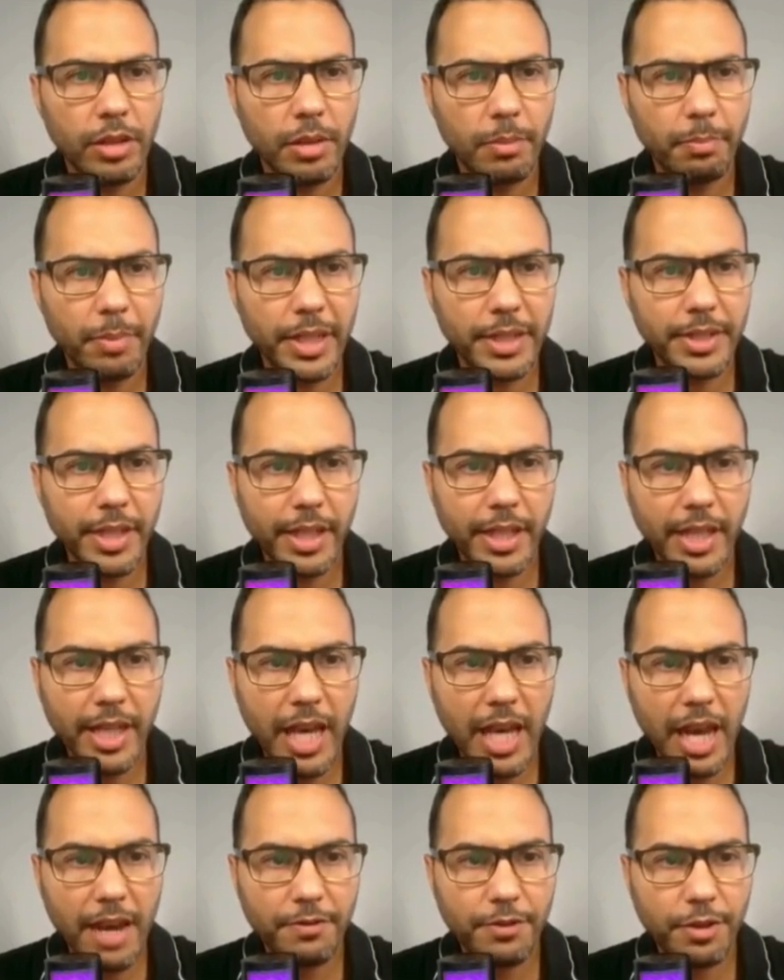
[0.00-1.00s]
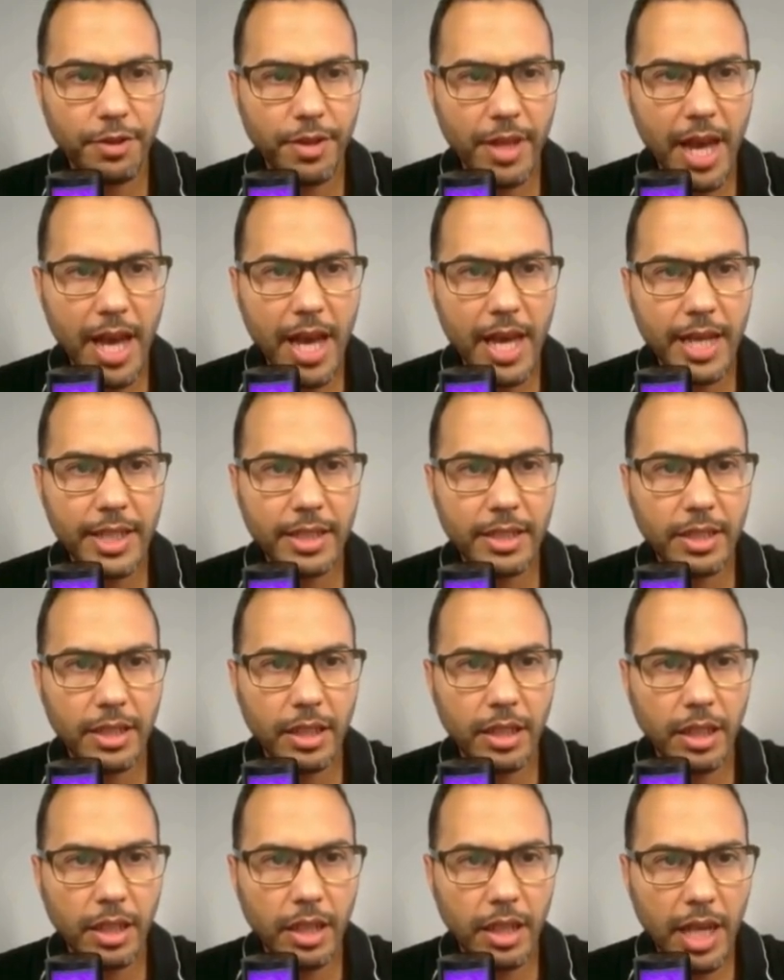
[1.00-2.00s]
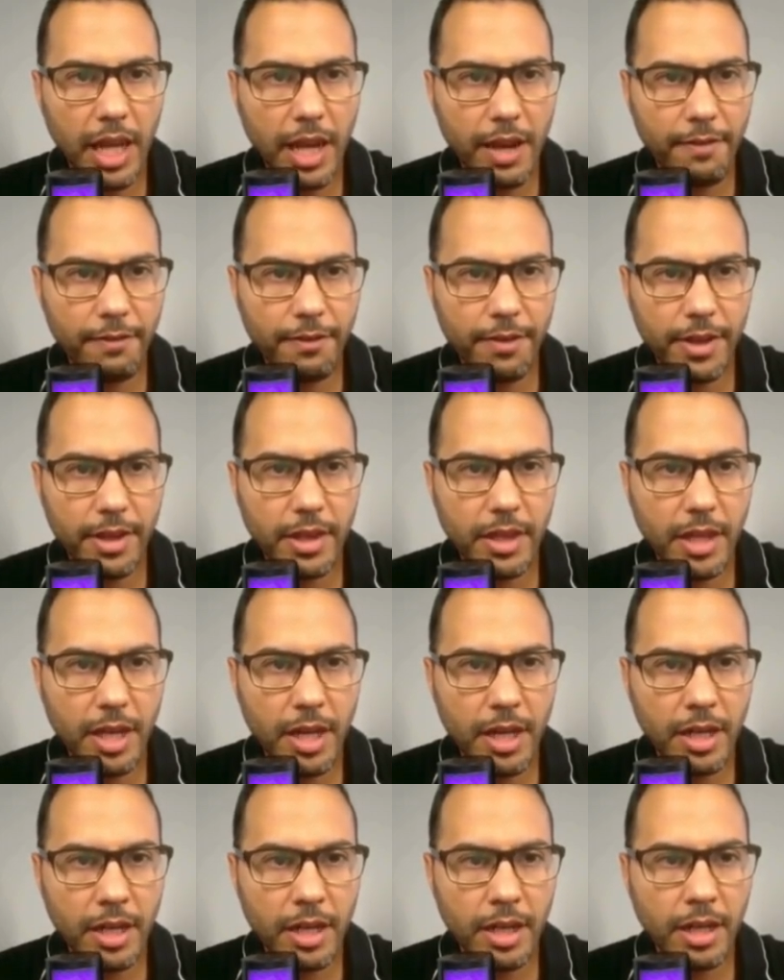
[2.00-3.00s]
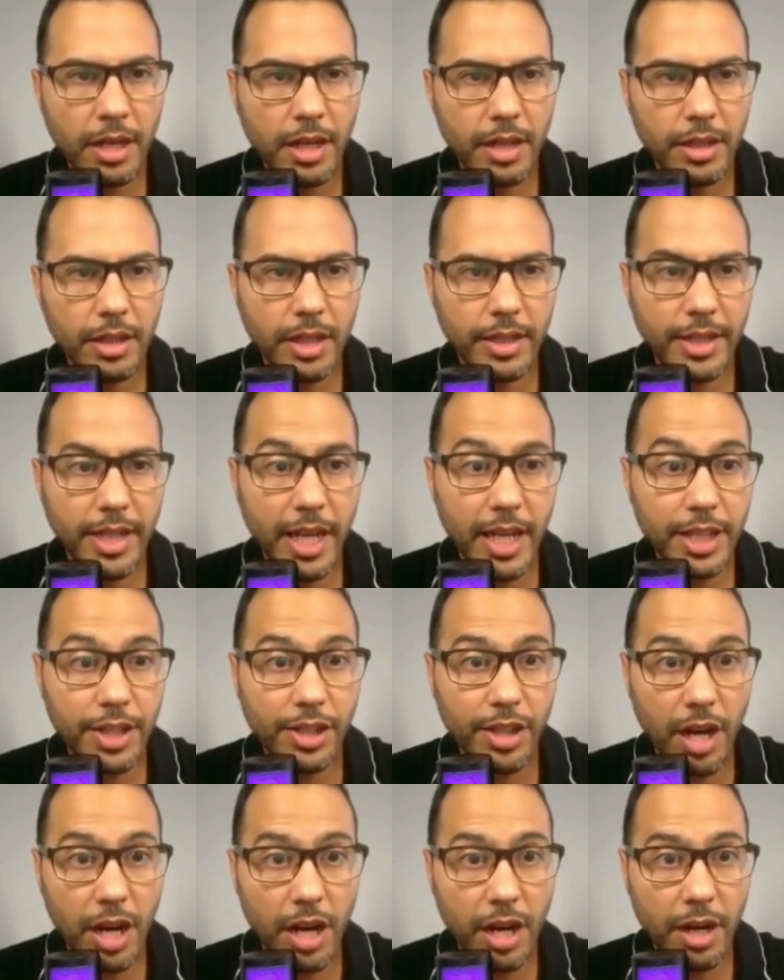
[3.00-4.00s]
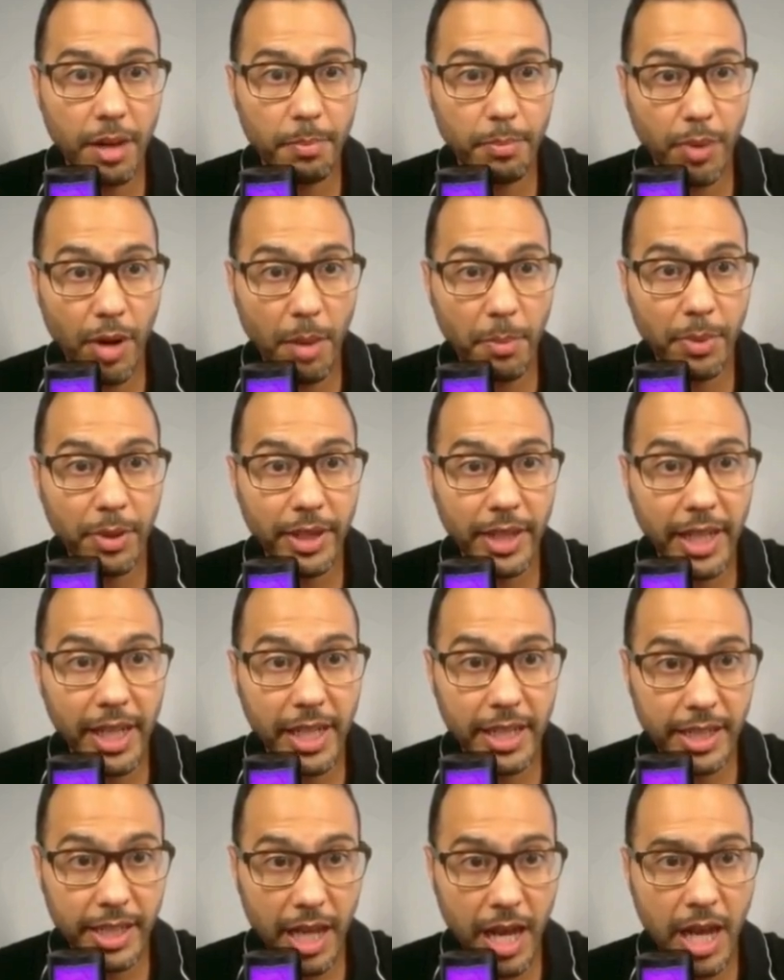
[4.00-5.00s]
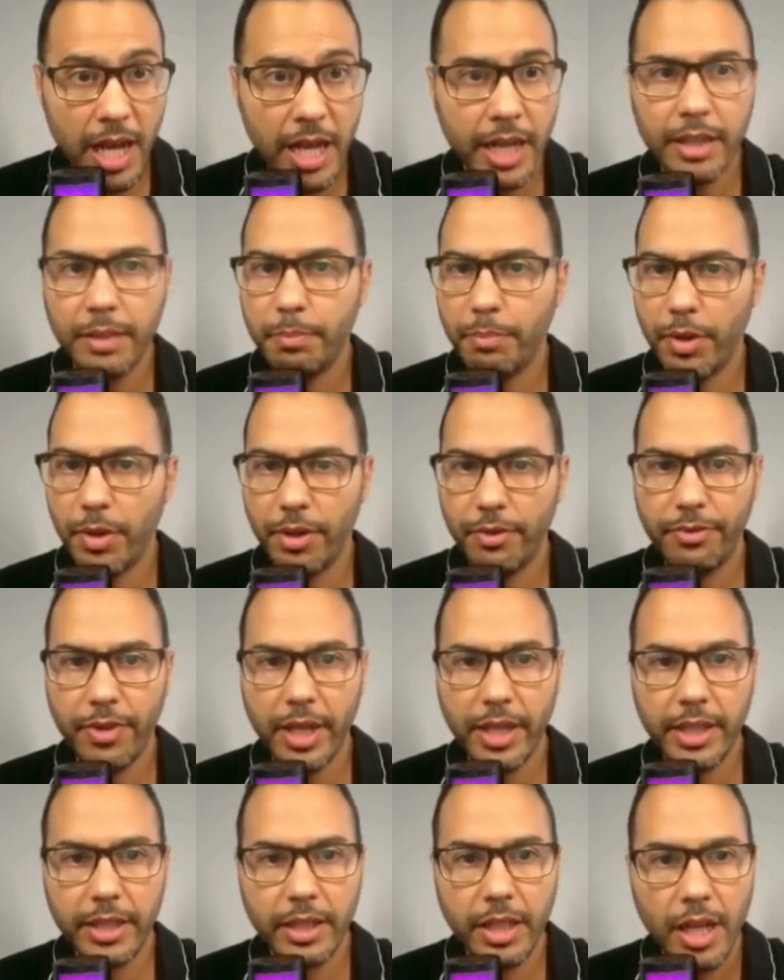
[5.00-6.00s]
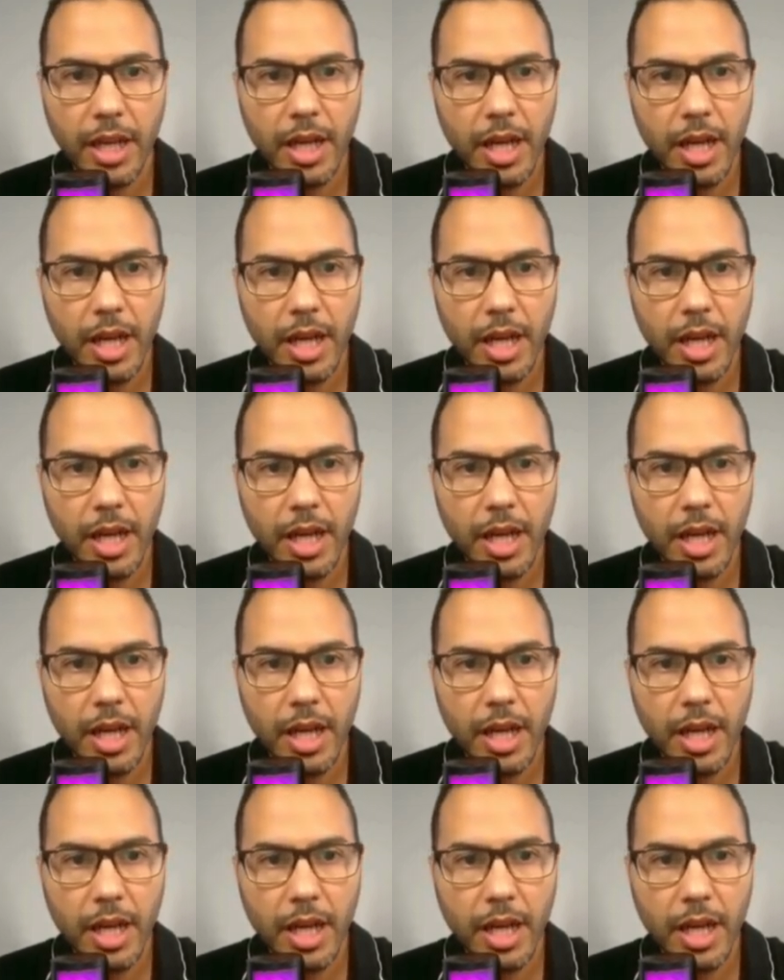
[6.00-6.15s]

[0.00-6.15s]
basically after that, everything, the dates are properly assigned, perfect.